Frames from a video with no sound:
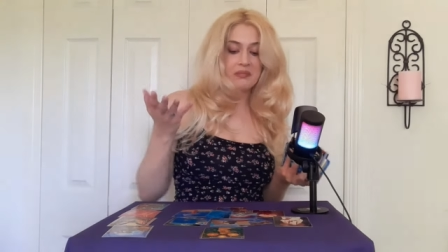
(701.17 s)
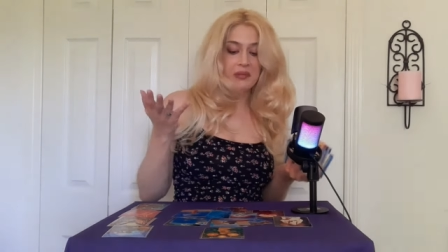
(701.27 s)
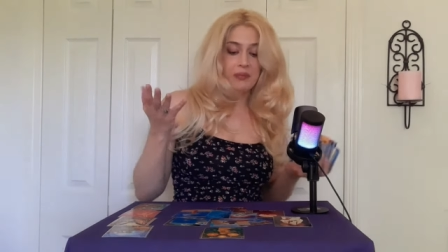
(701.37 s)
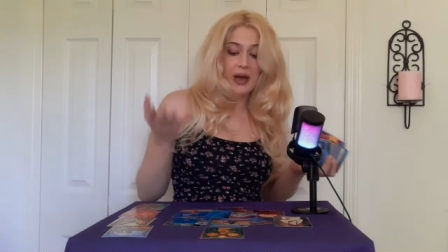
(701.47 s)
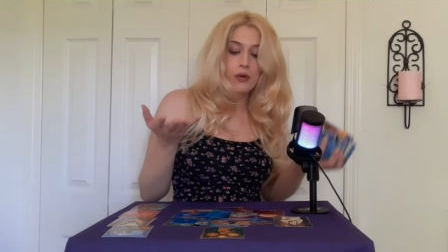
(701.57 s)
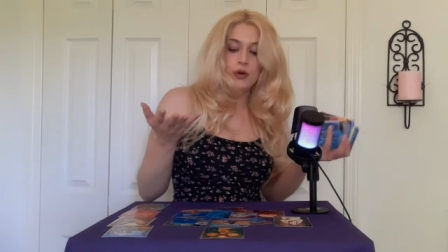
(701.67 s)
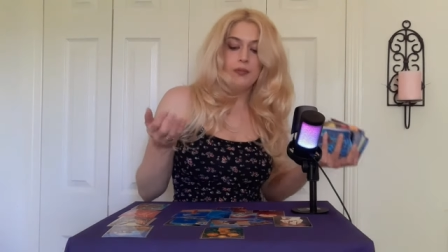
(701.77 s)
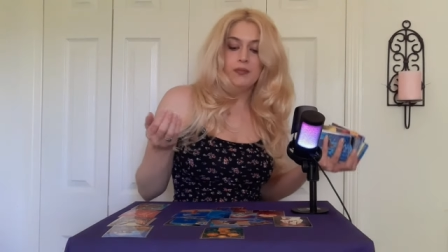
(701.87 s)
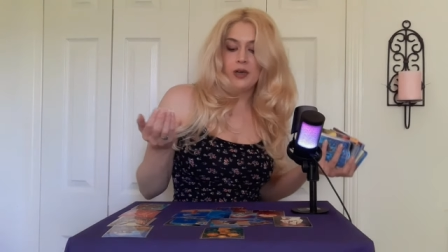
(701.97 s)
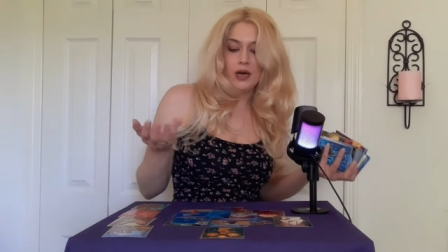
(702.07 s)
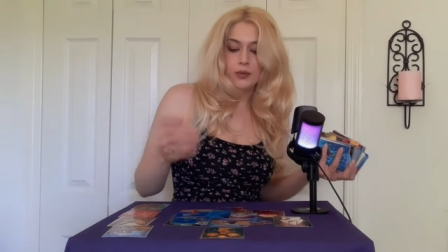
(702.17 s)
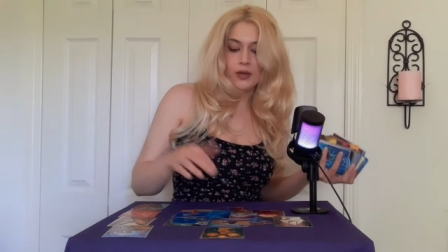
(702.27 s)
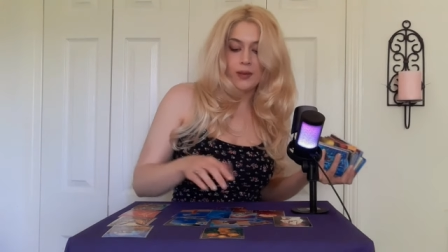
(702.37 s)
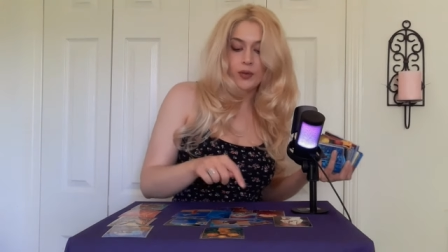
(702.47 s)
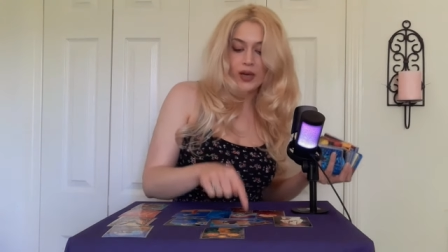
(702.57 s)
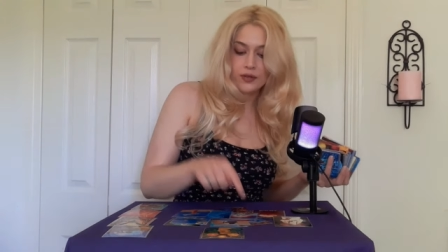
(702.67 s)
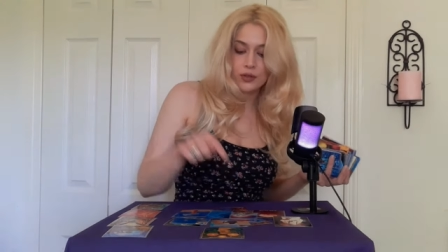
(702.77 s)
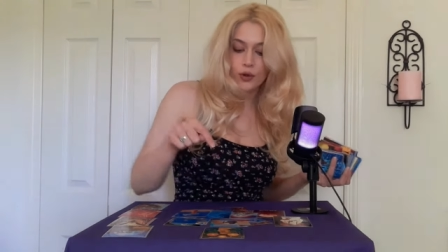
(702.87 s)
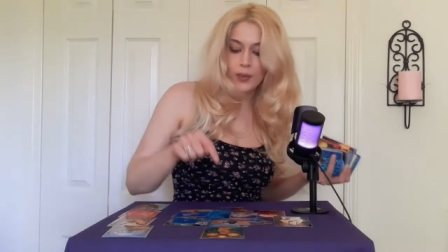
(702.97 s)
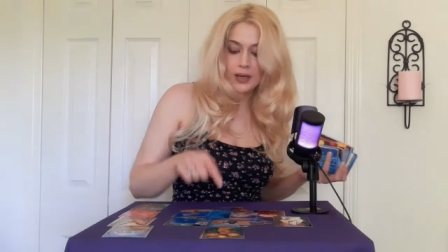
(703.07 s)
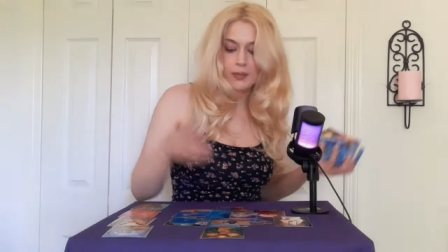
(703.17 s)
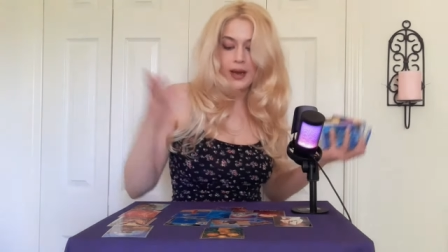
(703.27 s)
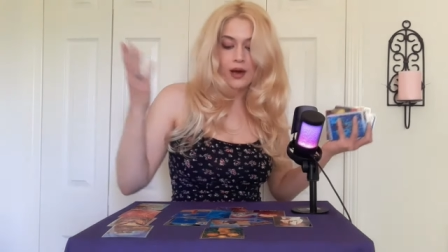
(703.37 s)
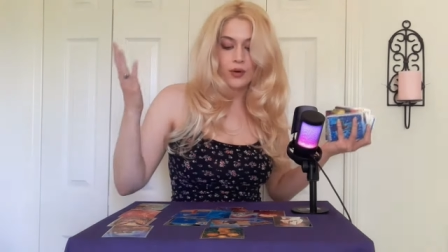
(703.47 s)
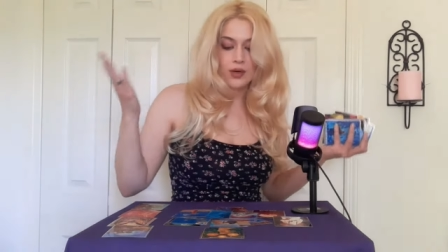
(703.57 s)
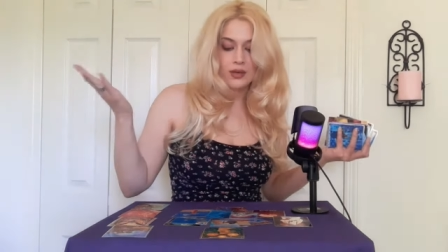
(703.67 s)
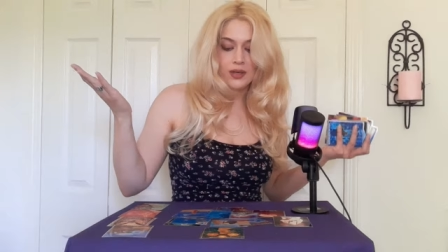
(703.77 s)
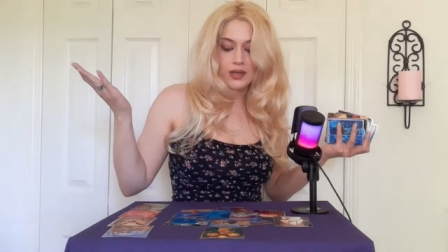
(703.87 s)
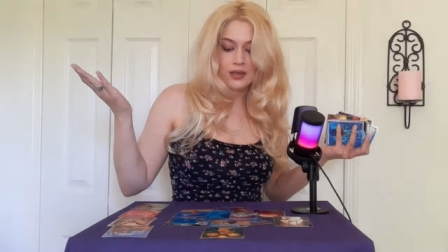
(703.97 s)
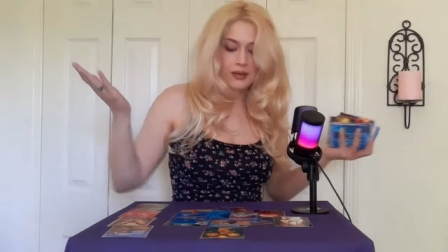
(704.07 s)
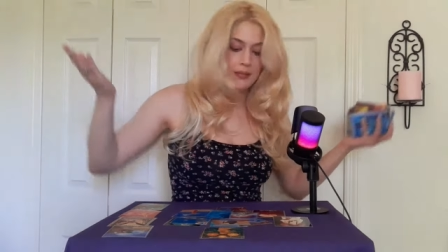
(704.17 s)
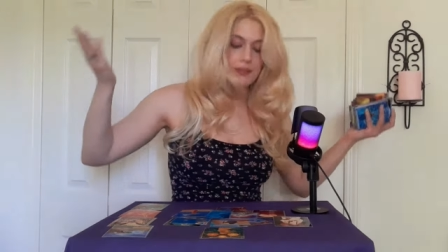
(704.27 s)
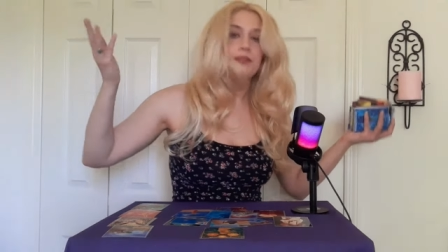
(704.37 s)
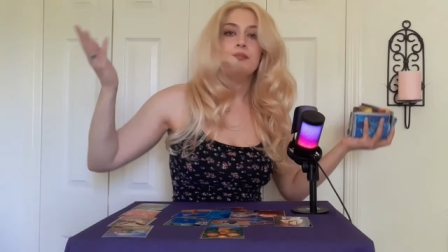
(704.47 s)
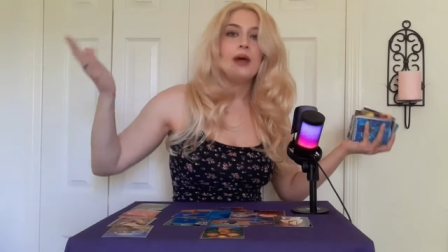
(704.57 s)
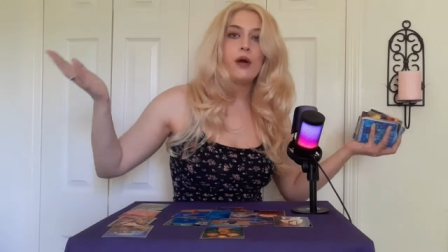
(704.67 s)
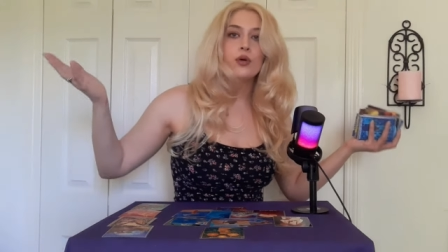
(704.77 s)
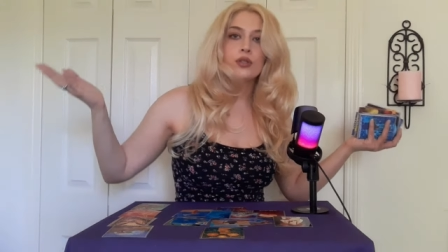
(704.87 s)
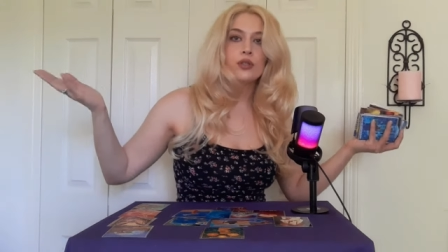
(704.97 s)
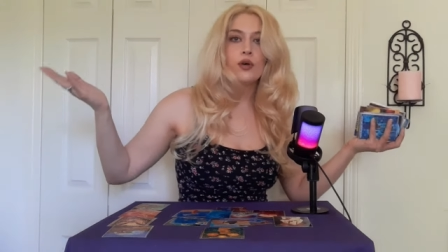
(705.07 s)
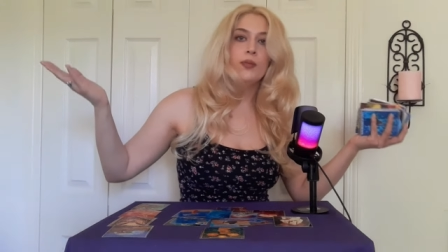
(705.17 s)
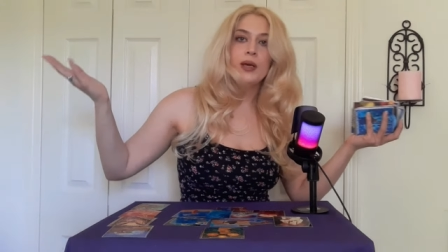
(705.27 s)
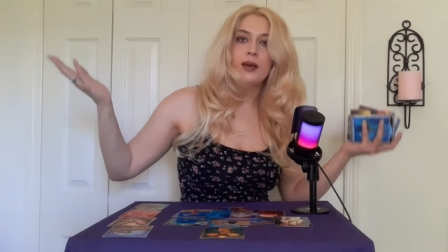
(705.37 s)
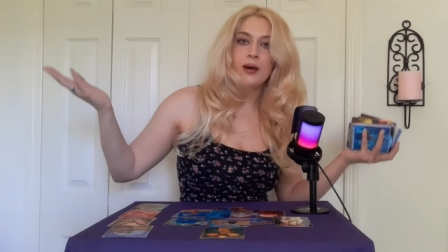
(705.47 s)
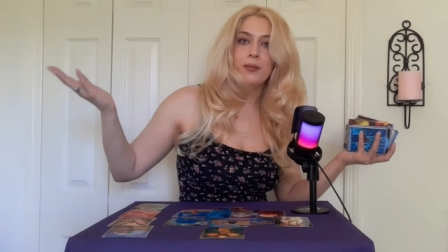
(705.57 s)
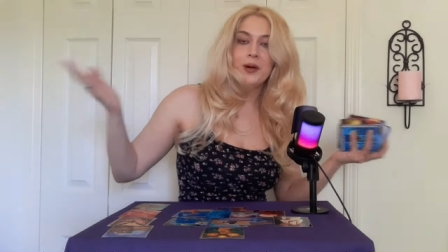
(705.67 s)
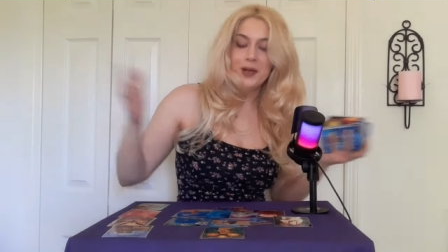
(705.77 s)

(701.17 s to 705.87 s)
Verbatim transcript: power couple. I mean, we have soulmate and power soulmate couple